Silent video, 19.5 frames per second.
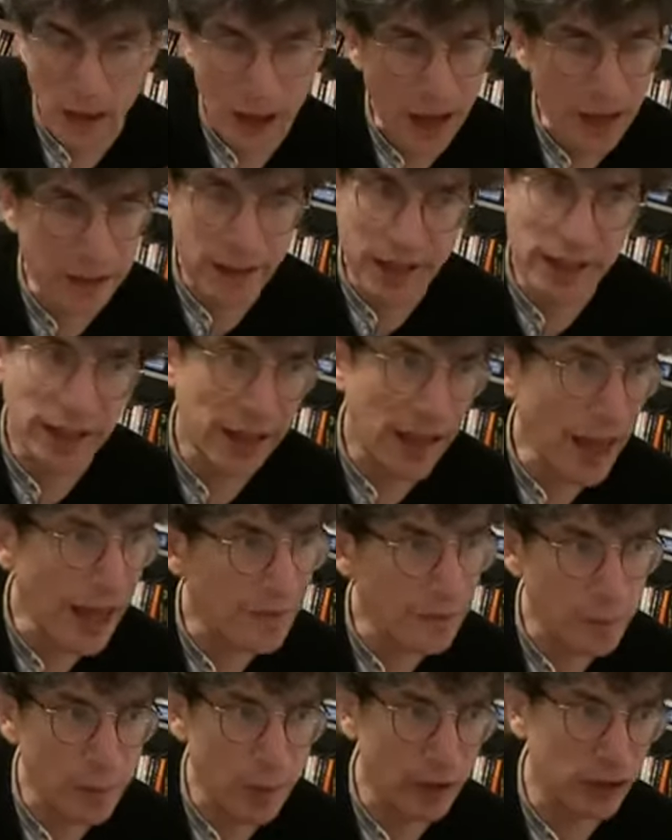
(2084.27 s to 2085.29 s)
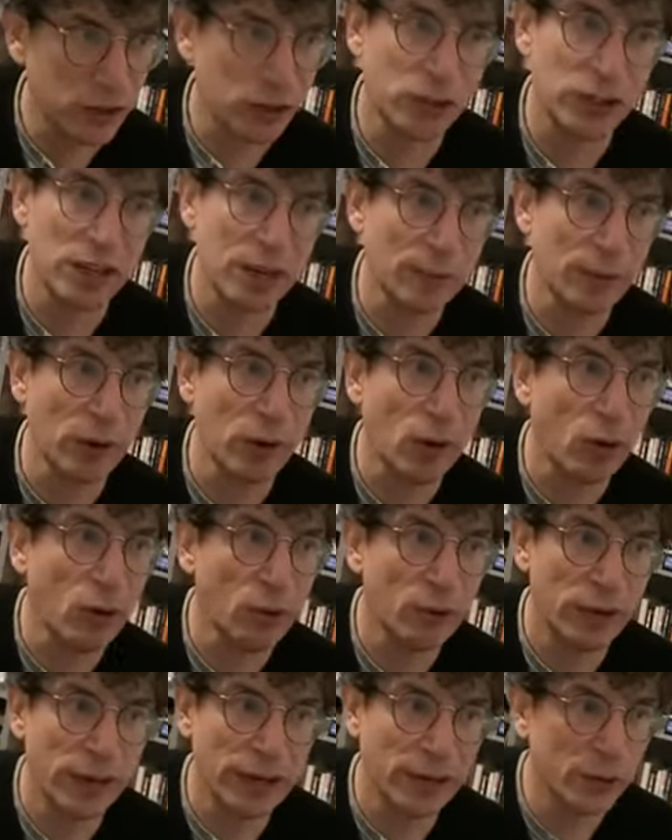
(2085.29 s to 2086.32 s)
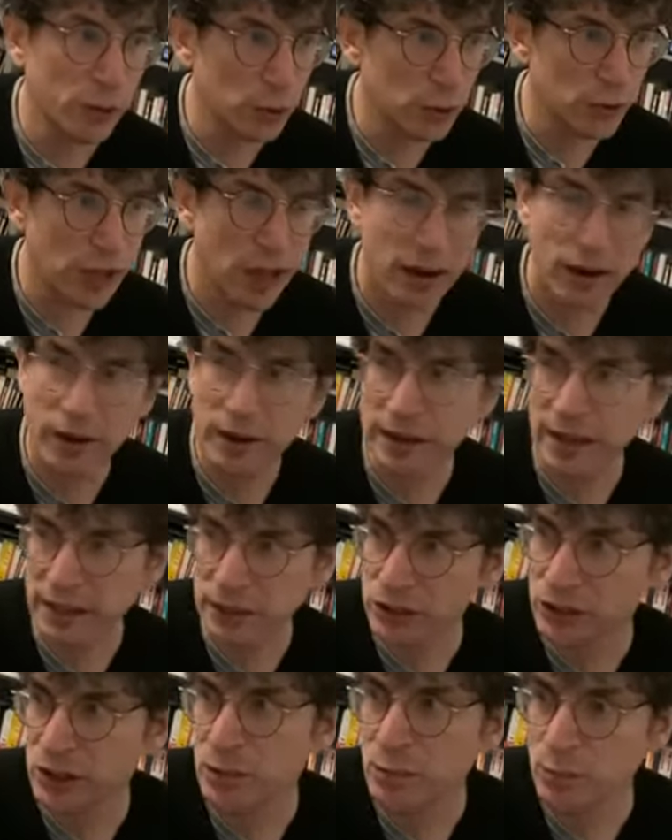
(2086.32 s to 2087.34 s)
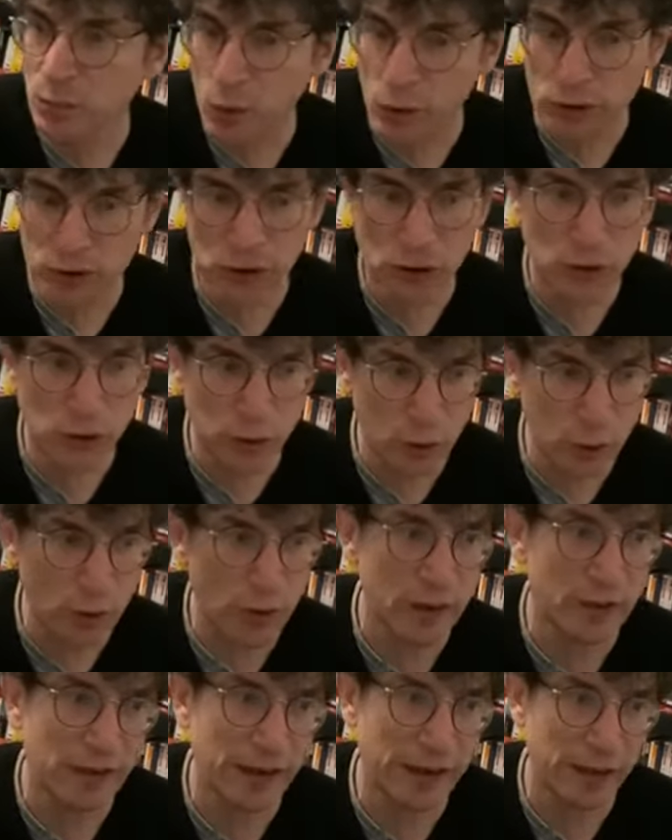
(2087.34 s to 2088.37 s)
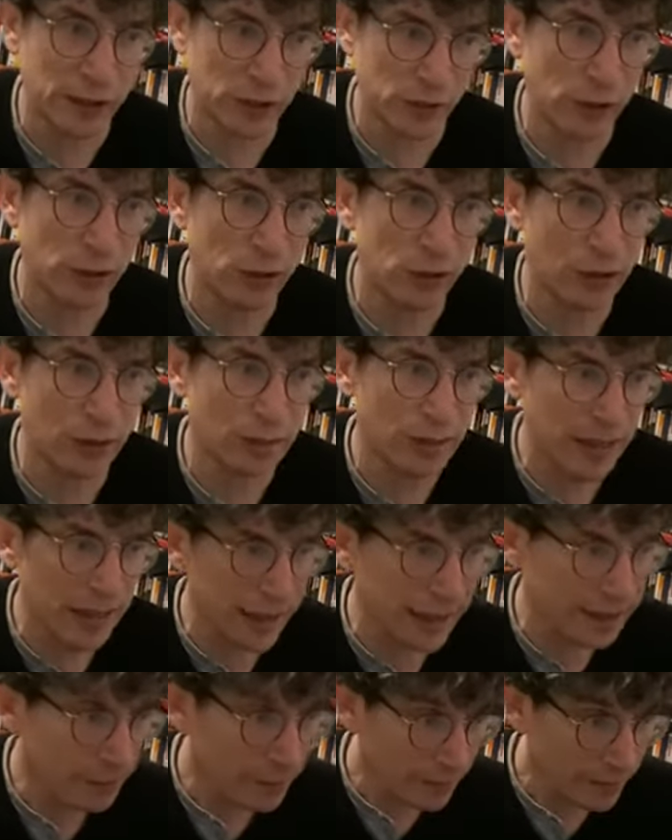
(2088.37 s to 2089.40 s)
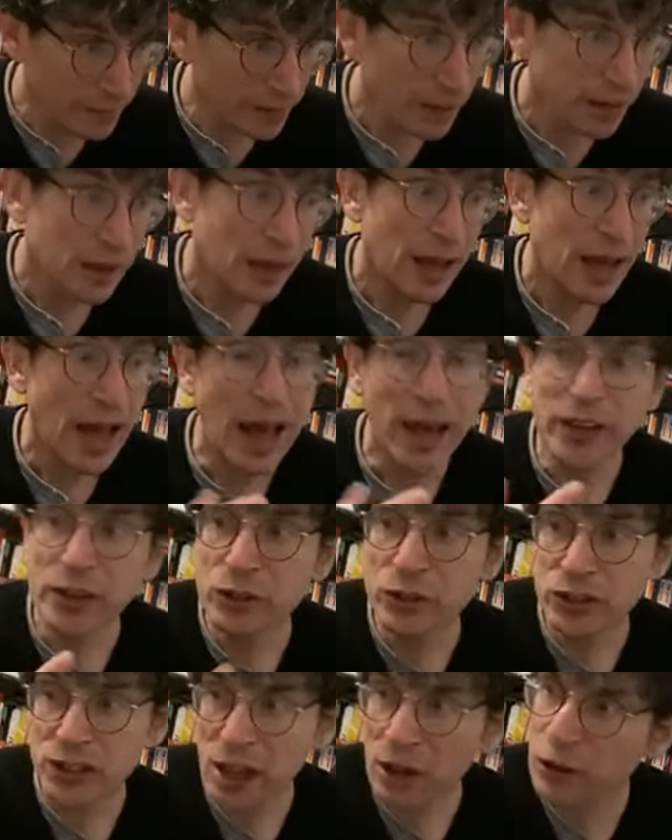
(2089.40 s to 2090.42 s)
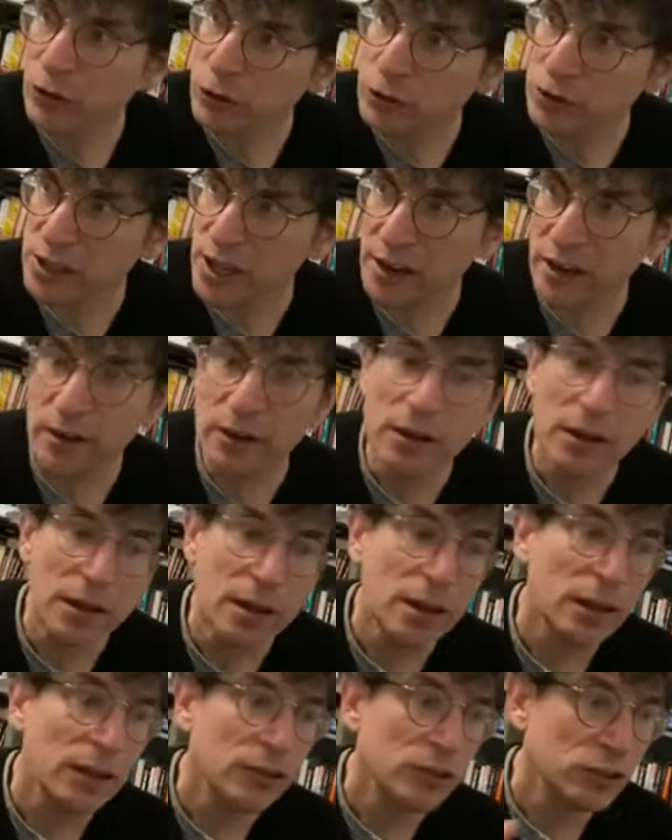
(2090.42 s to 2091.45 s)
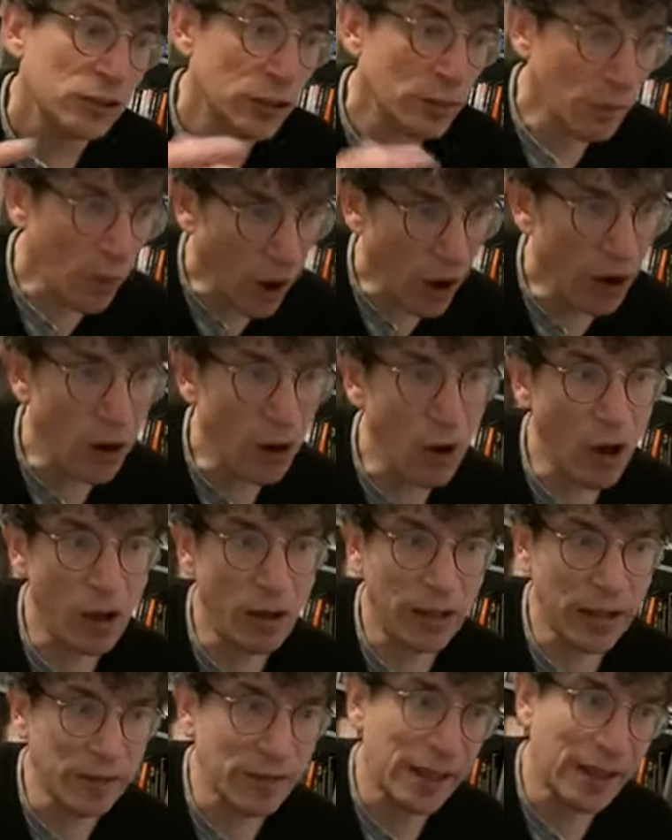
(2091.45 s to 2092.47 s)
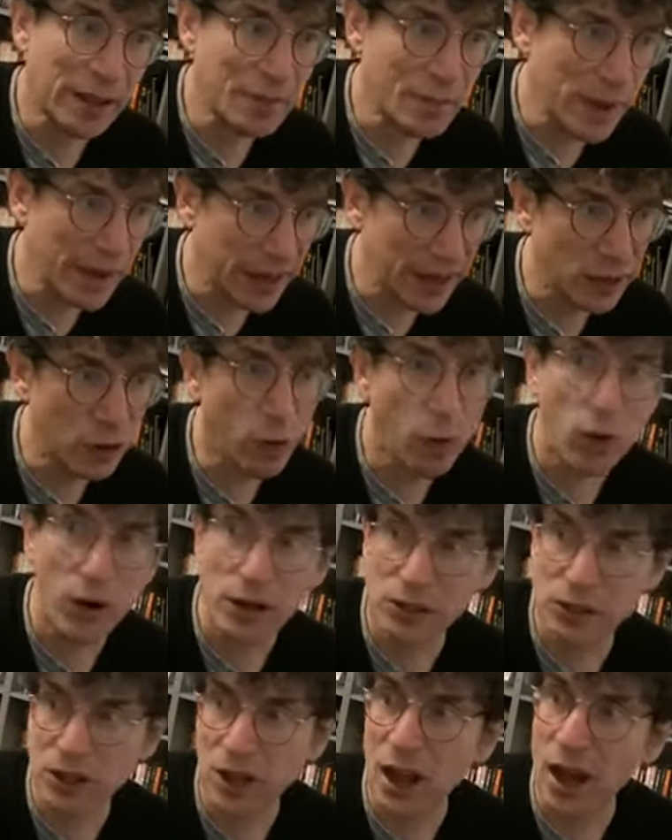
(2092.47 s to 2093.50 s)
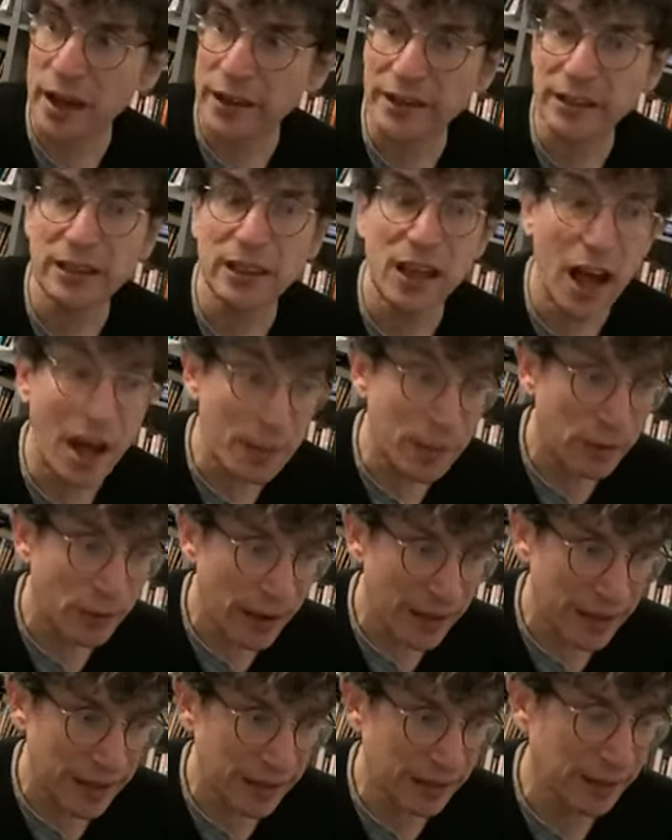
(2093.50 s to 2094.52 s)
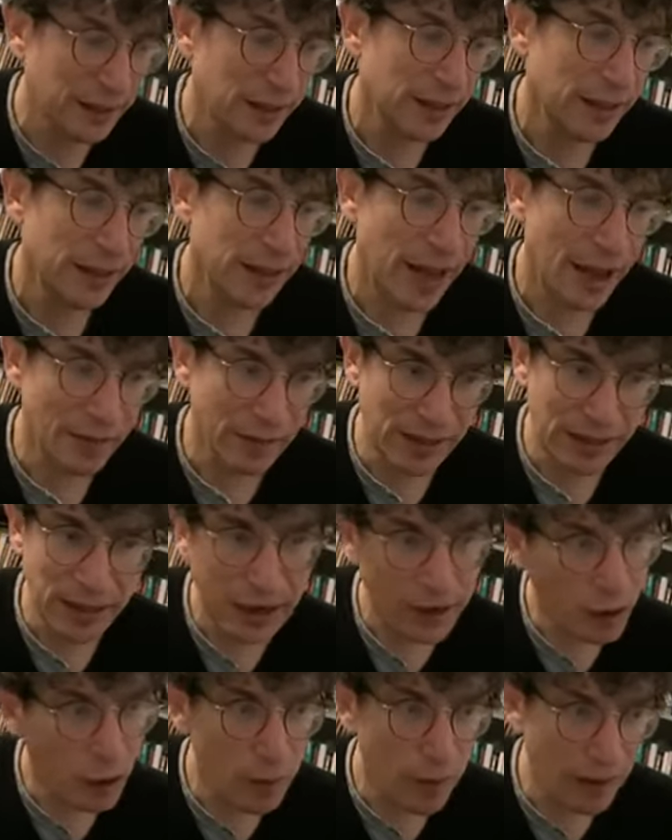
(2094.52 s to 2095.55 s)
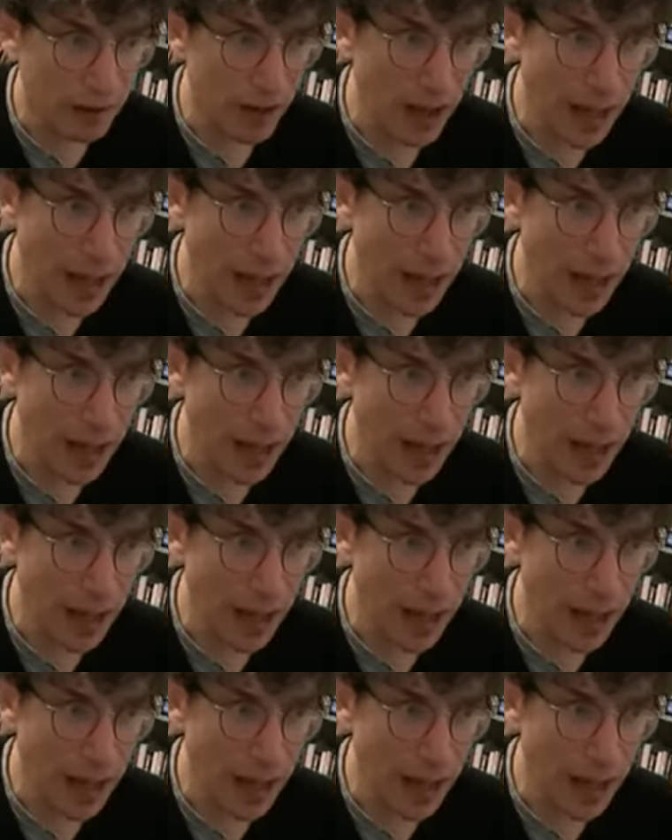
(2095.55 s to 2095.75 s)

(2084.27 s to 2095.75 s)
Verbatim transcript: I think everybody should set up their own newsletter. It's the most lucrative industry you could be in. How do you sell a newsletter? Tomorrow I'll give like a mini course on copywriting, everything I know about